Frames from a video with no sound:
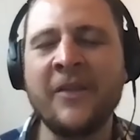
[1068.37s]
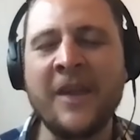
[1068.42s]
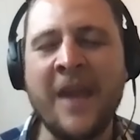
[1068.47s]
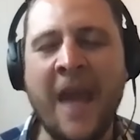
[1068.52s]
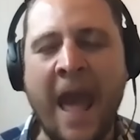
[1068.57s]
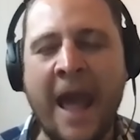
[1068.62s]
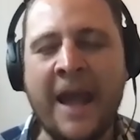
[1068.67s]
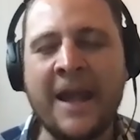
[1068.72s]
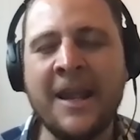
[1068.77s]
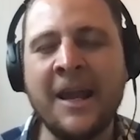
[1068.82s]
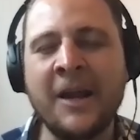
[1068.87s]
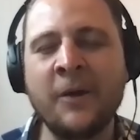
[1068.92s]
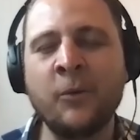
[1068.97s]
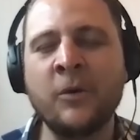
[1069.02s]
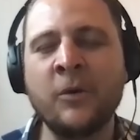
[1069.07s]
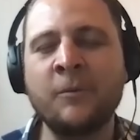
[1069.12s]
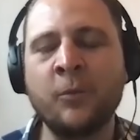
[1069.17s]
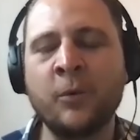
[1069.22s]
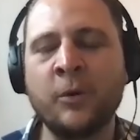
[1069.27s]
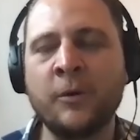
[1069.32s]
The anger
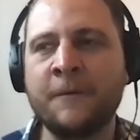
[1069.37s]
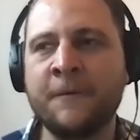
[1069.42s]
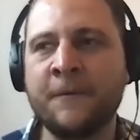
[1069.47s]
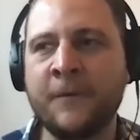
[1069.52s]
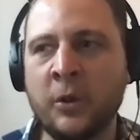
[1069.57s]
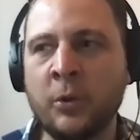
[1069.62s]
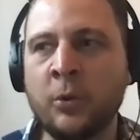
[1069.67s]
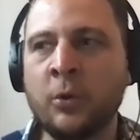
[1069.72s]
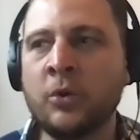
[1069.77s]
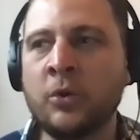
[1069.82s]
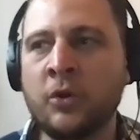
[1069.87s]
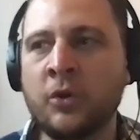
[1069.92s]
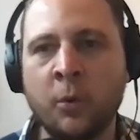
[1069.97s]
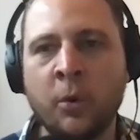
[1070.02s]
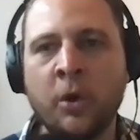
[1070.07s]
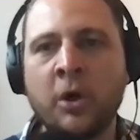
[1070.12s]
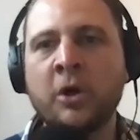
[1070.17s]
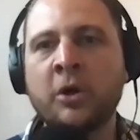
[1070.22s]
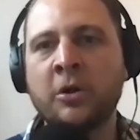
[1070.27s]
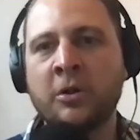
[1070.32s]
would fuel
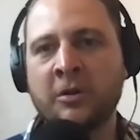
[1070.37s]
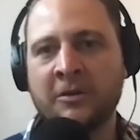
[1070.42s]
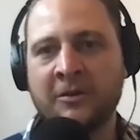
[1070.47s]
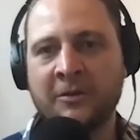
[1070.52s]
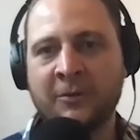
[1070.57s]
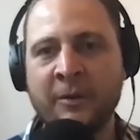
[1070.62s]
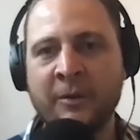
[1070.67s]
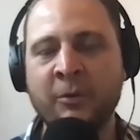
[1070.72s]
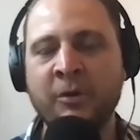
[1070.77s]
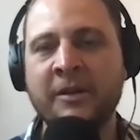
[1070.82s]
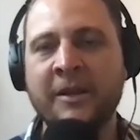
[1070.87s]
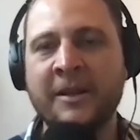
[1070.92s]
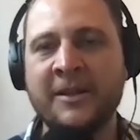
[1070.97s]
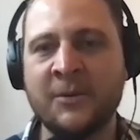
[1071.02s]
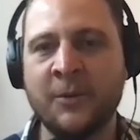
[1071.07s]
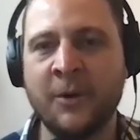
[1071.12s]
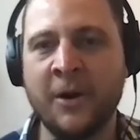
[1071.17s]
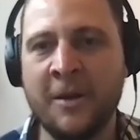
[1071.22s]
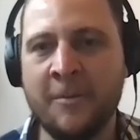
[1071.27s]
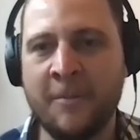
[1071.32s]
the world. We wouldn't
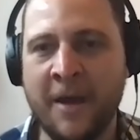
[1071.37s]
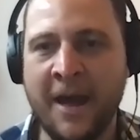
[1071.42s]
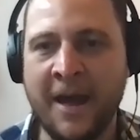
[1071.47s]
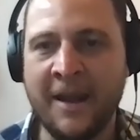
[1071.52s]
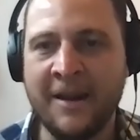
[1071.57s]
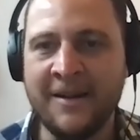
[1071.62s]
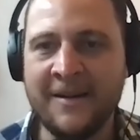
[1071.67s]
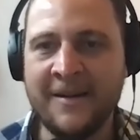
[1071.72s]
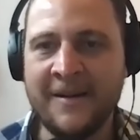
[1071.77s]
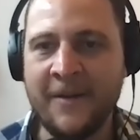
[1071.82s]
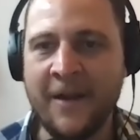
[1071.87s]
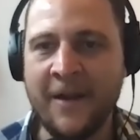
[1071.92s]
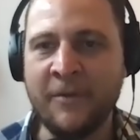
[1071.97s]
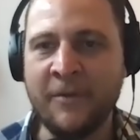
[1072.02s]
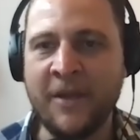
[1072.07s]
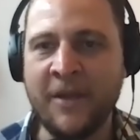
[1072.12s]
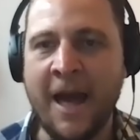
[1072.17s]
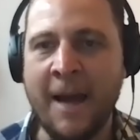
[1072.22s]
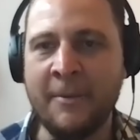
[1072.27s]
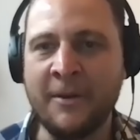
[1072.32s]
need to worry about
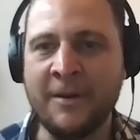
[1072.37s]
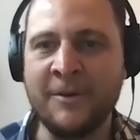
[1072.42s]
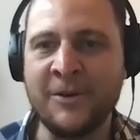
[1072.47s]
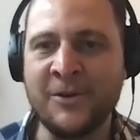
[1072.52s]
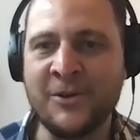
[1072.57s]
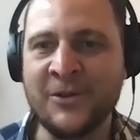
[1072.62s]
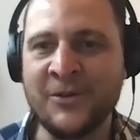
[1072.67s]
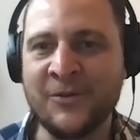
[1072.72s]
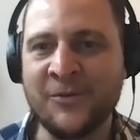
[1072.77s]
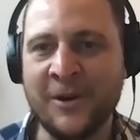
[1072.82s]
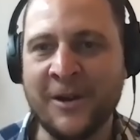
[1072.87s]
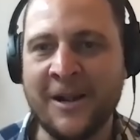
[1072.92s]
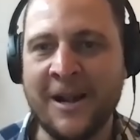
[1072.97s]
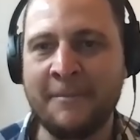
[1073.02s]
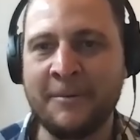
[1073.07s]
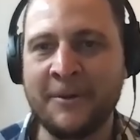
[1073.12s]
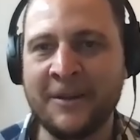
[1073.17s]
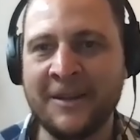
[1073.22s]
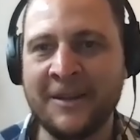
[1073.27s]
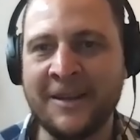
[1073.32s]
carbon emissions for a
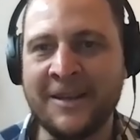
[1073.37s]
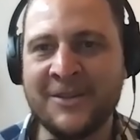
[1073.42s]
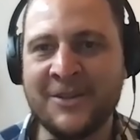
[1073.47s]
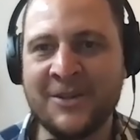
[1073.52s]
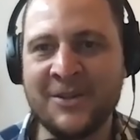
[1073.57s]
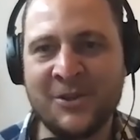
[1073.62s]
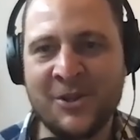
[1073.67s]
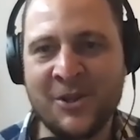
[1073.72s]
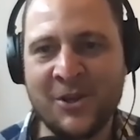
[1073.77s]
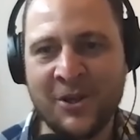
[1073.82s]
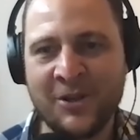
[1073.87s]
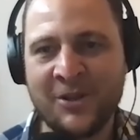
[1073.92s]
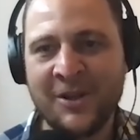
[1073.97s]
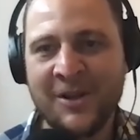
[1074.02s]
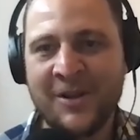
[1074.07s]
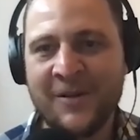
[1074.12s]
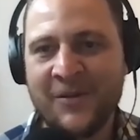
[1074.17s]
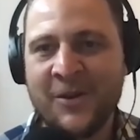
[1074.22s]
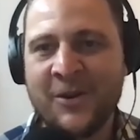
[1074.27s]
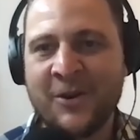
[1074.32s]
couple of years, because you
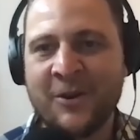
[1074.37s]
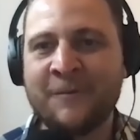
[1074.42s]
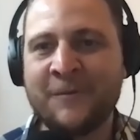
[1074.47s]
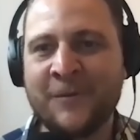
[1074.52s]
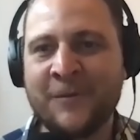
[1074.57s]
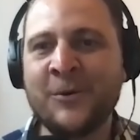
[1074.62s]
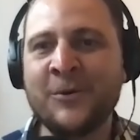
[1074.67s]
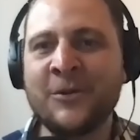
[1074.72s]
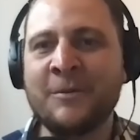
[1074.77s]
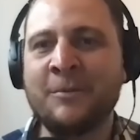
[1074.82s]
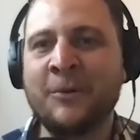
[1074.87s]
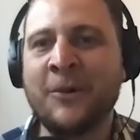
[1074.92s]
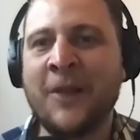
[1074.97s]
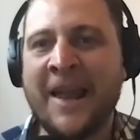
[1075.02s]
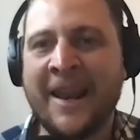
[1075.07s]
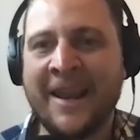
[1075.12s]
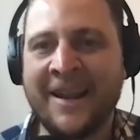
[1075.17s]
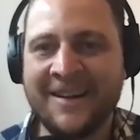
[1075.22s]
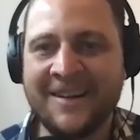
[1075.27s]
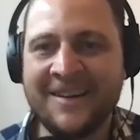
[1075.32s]
could fuel the
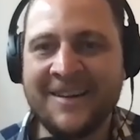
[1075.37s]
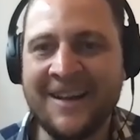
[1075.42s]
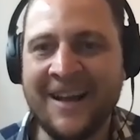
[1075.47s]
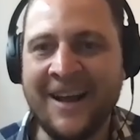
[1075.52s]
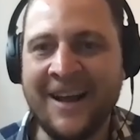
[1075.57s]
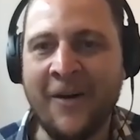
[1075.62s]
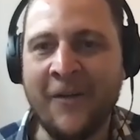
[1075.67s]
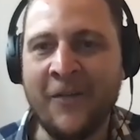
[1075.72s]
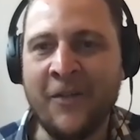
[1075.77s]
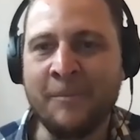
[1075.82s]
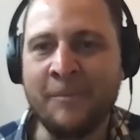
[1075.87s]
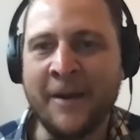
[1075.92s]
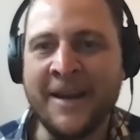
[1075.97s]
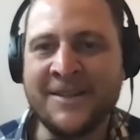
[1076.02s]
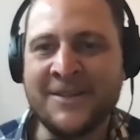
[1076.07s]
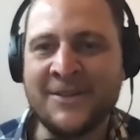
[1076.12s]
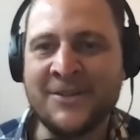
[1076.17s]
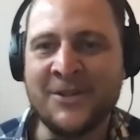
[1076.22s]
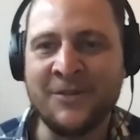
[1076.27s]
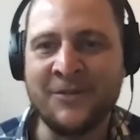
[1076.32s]
planet on the
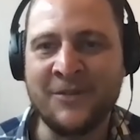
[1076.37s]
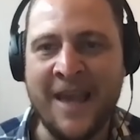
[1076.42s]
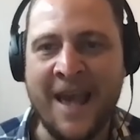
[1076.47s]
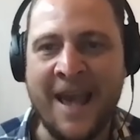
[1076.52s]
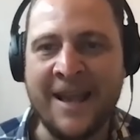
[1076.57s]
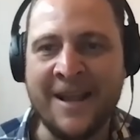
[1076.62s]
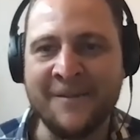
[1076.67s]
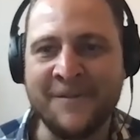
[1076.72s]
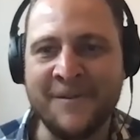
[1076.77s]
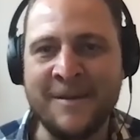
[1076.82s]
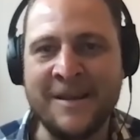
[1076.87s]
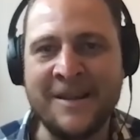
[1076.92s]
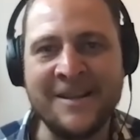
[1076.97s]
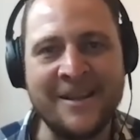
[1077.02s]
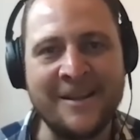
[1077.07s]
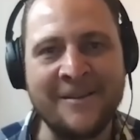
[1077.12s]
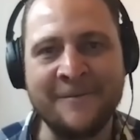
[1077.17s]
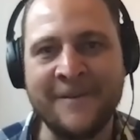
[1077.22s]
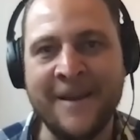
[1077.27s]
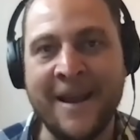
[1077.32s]
basis of the anger from
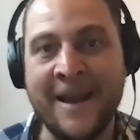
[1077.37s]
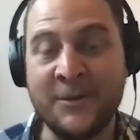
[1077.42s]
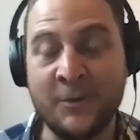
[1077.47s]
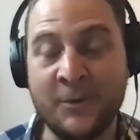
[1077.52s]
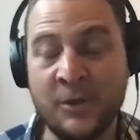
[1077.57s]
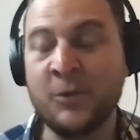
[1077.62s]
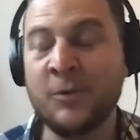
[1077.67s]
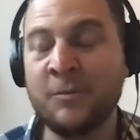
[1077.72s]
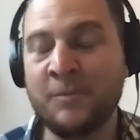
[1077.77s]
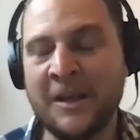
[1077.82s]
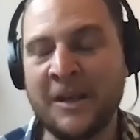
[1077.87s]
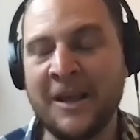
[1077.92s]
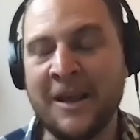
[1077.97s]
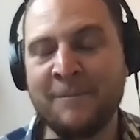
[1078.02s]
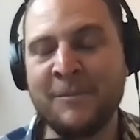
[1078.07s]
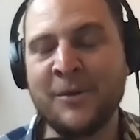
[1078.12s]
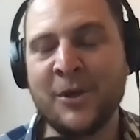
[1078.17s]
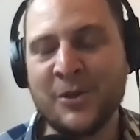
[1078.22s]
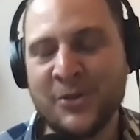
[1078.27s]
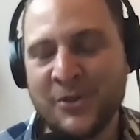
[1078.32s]
Indian fans, which would be
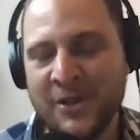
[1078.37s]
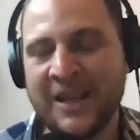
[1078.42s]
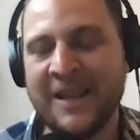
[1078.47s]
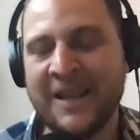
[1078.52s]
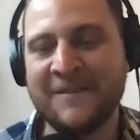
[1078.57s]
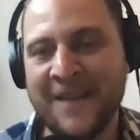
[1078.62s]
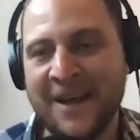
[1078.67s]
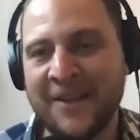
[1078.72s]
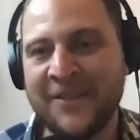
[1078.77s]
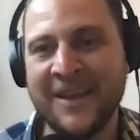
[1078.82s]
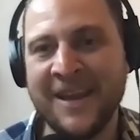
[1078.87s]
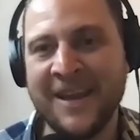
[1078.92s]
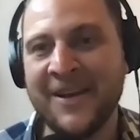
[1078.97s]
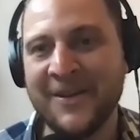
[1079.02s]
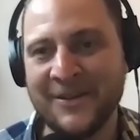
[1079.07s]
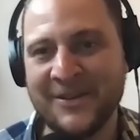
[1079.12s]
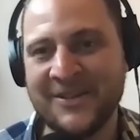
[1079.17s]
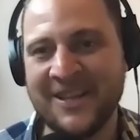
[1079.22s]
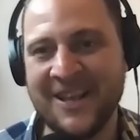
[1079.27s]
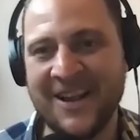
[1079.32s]
amusing if nothing
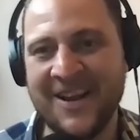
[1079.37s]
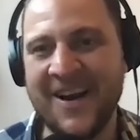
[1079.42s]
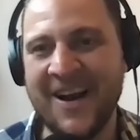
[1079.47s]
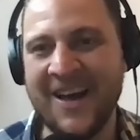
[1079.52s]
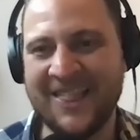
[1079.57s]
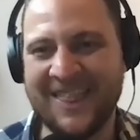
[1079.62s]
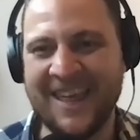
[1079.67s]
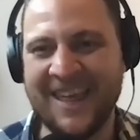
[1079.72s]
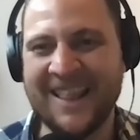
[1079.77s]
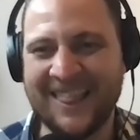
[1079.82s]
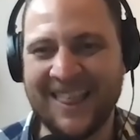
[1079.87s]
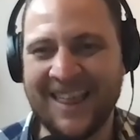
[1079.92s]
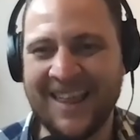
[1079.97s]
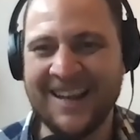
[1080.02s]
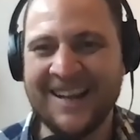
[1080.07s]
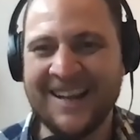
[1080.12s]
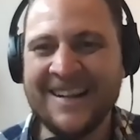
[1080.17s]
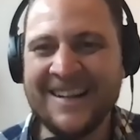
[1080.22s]
else. So I think that.